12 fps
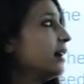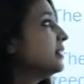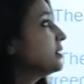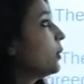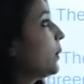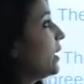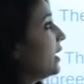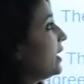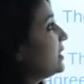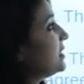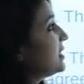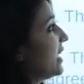So
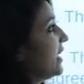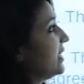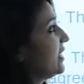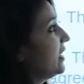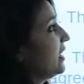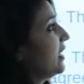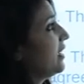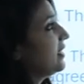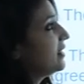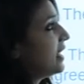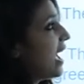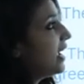he said
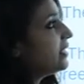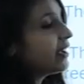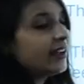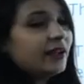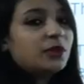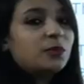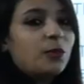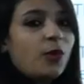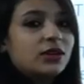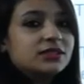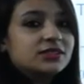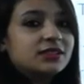that it was